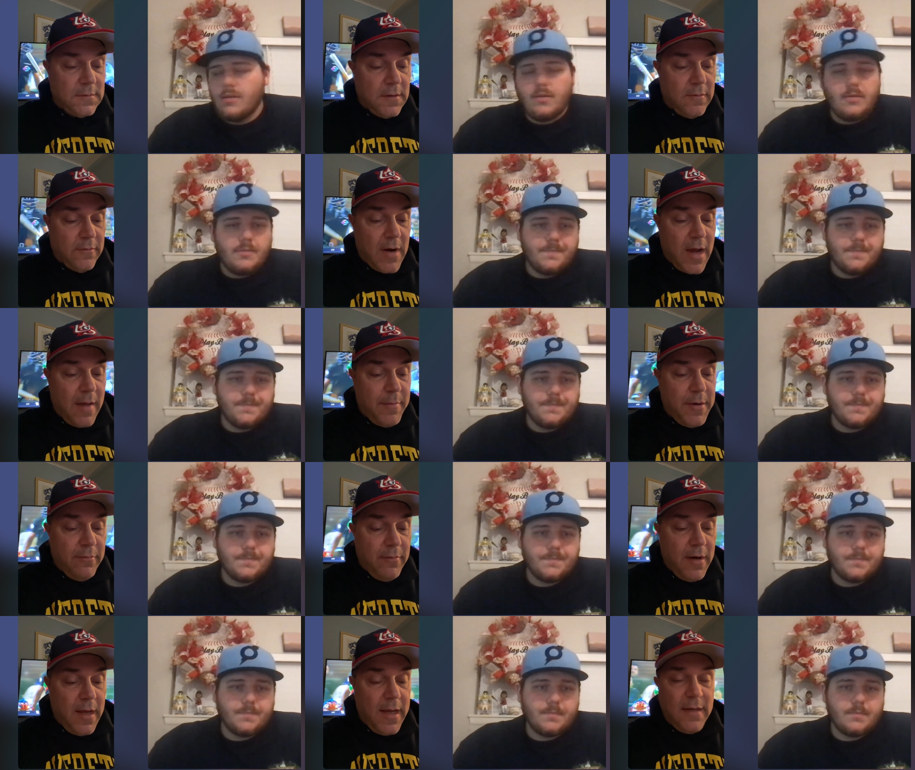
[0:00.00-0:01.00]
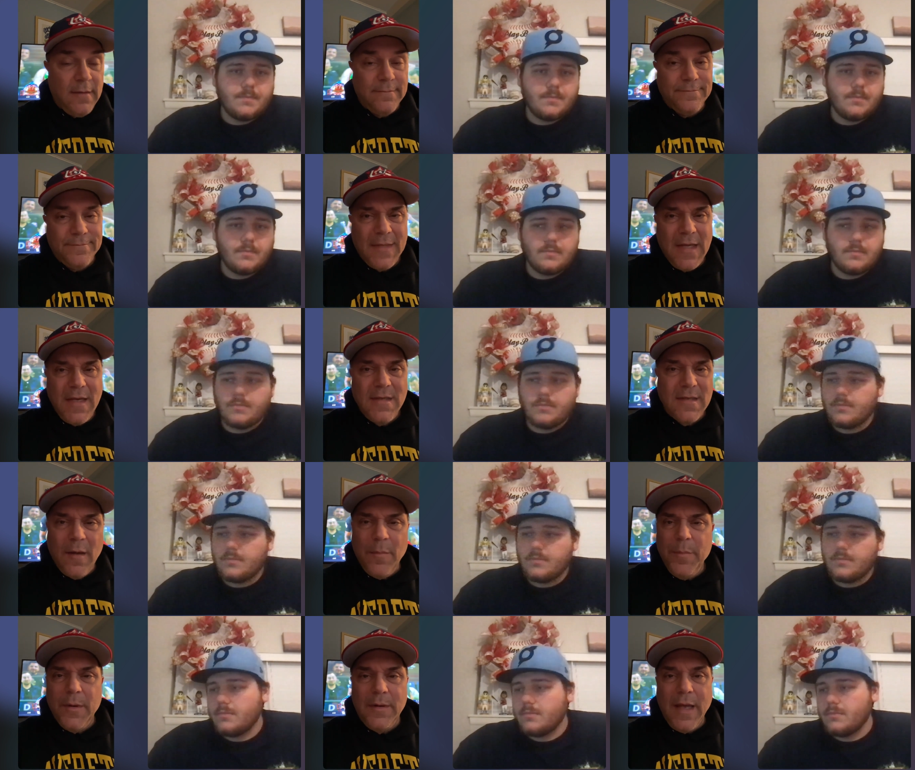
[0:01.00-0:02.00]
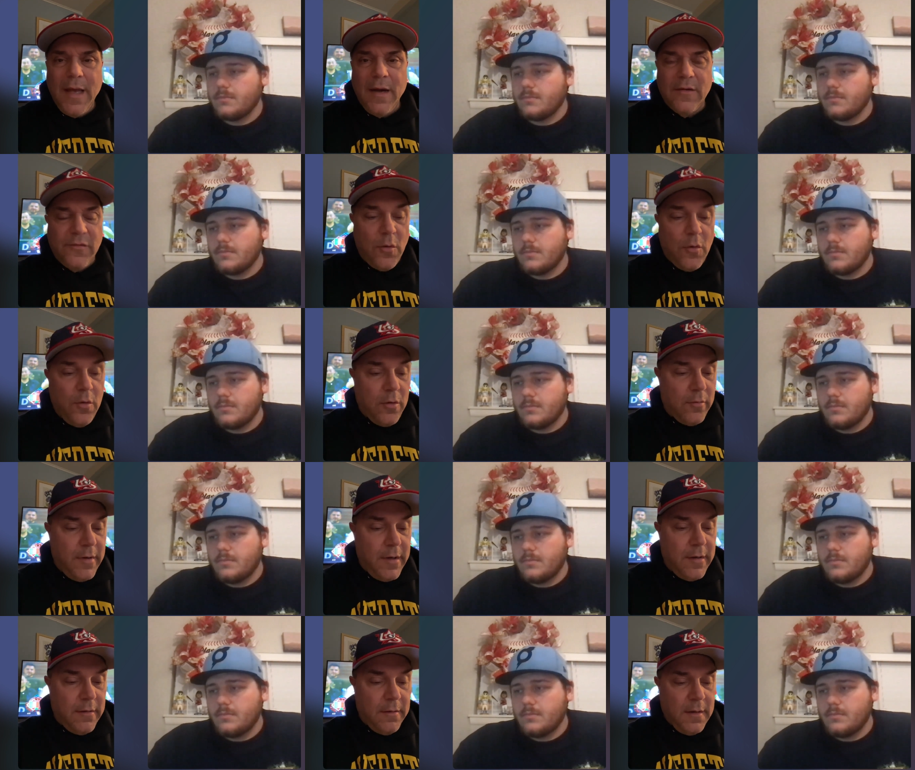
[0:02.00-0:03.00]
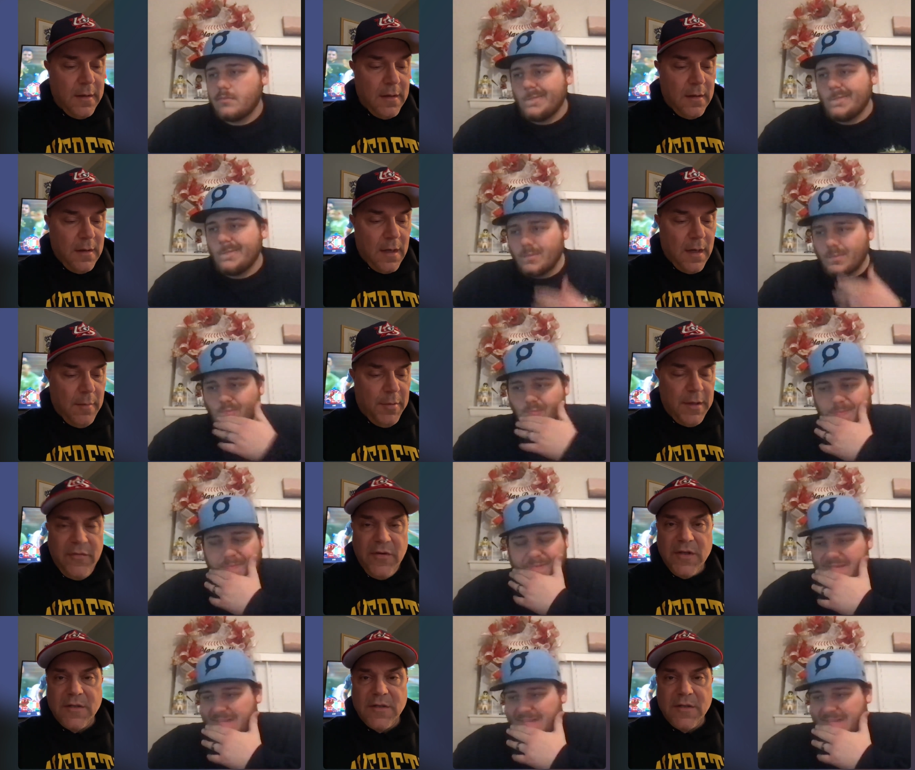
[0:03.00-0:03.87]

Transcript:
Speaker 1: Robbie Ray, he's up and down his whole career. I believe he